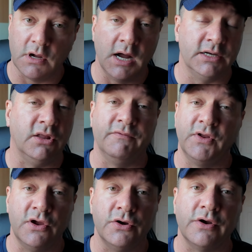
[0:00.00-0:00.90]
I'd love
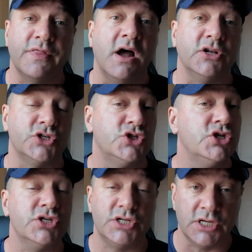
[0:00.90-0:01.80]
to hear your thoughts
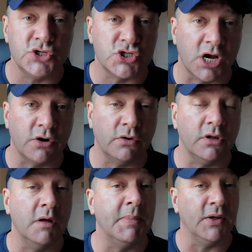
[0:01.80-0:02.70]
just in
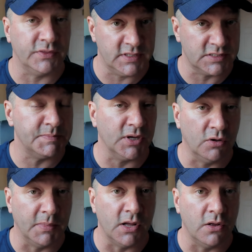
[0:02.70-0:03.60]
general about this
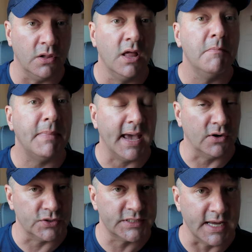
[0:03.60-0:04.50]
pickleball
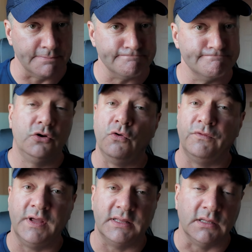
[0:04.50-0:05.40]
paddle set.
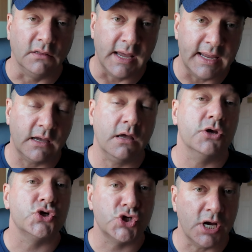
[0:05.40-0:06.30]
Don't forget to like,
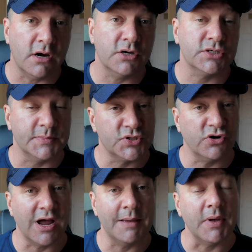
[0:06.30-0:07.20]
share,
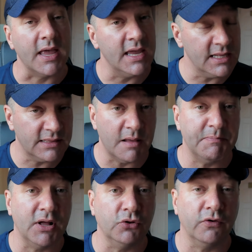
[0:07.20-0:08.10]
subscribe, hit
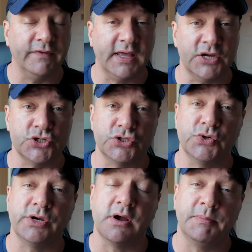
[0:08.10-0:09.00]
that bell notification
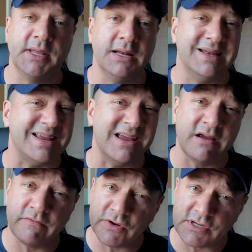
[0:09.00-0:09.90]
so you're updated
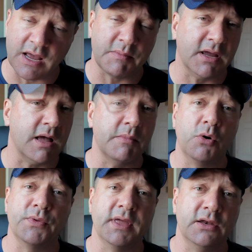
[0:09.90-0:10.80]
every time I come
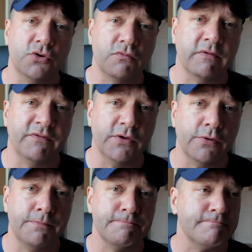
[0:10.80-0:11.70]
out with a new
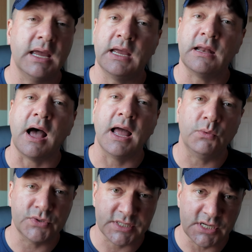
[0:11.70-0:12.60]
review. And I
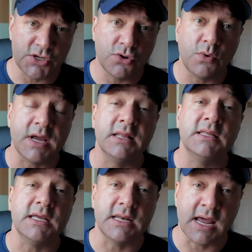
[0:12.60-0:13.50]
will see you in
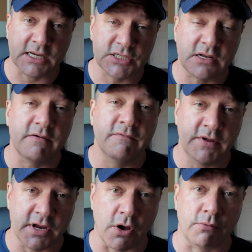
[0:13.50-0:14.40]
the next
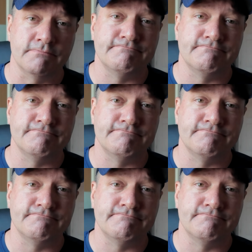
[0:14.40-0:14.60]
video.